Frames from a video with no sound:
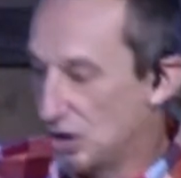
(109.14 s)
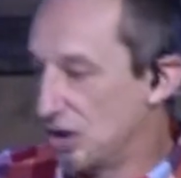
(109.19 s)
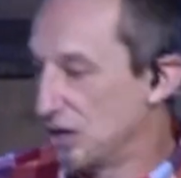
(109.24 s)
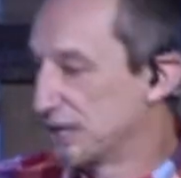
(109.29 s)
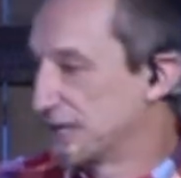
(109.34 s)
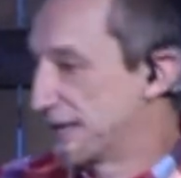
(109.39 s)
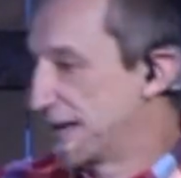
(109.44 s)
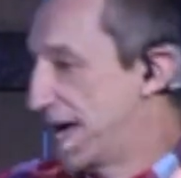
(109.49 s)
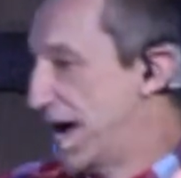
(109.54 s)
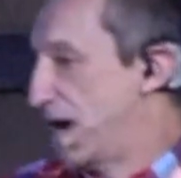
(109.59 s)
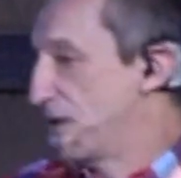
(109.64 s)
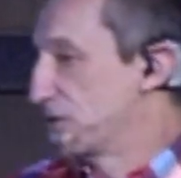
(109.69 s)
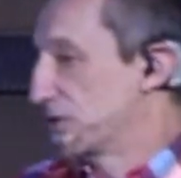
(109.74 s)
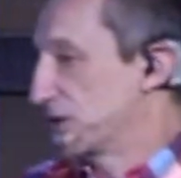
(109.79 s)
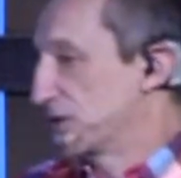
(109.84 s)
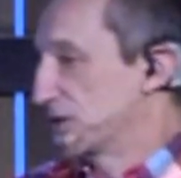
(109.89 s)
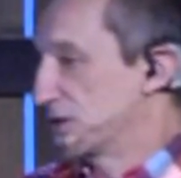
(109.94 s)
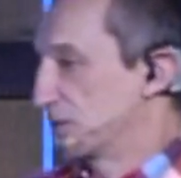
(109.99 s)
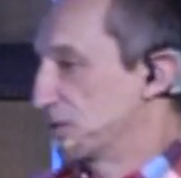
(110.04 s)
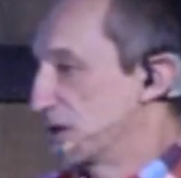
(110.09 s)
call it now
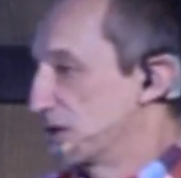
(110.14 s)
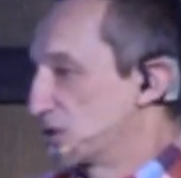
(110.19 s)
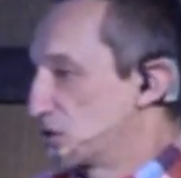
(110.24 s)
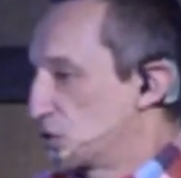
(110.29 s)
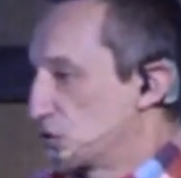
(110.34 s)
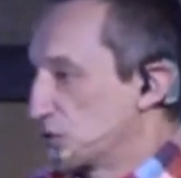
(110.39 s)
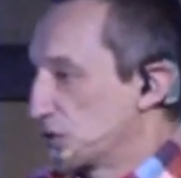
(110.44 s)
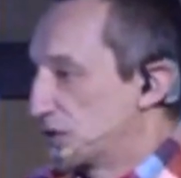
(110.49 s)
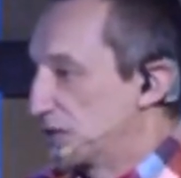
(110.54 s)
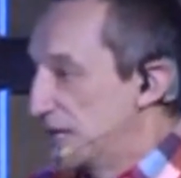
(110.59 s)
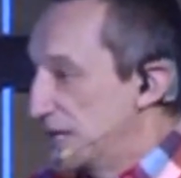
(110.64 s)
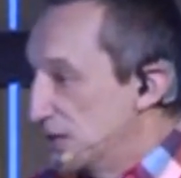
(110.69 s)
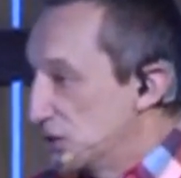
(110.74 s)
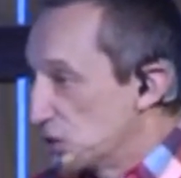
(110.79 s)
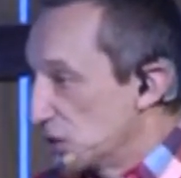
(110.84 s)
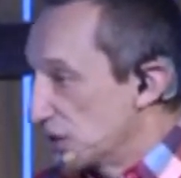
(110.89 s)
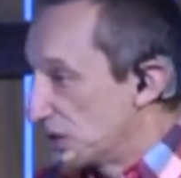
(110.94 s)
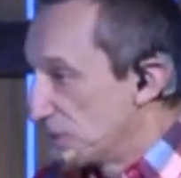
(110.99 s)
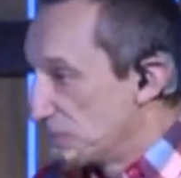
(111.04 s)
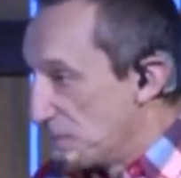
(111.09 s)
a, a,
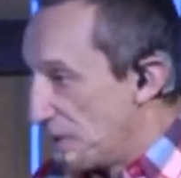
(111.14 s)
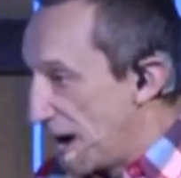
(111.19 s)
strategic